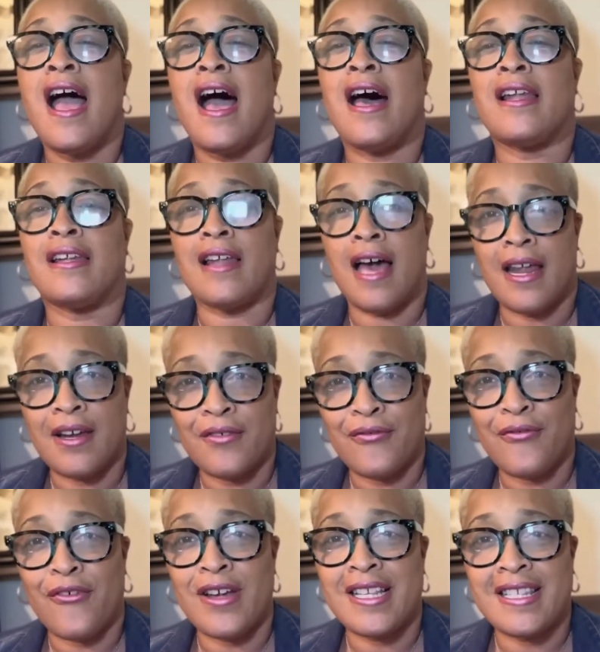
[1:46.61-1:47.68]

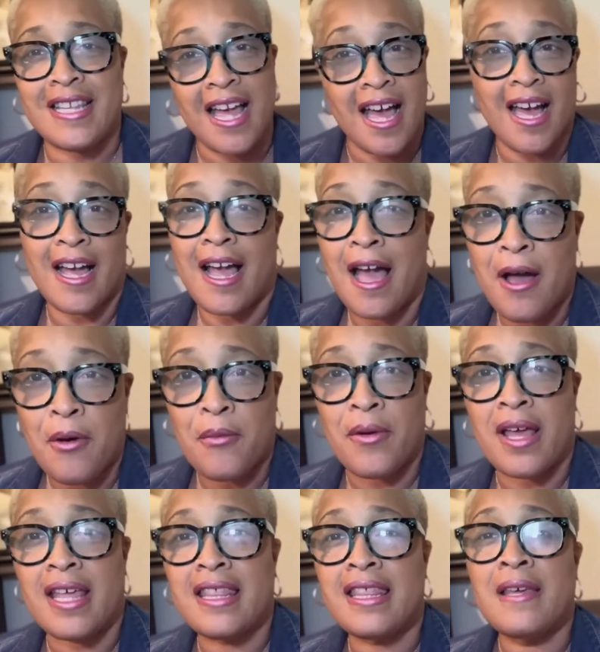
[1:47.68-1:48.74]
that I hung out
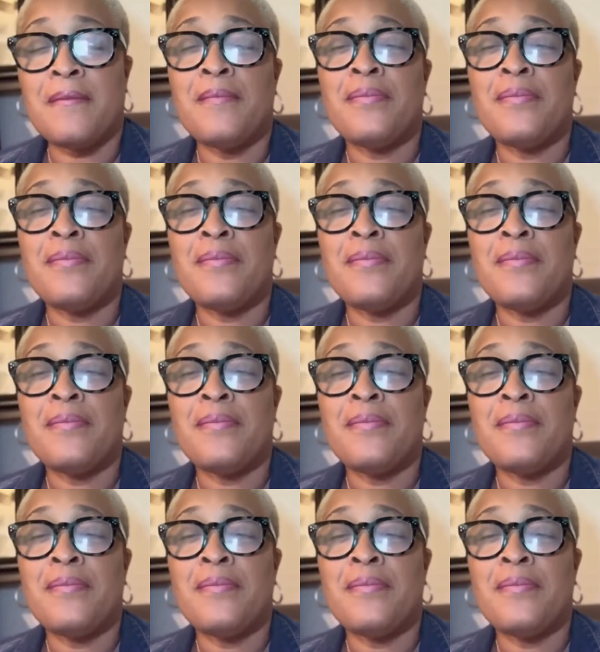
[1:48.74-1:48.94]
with,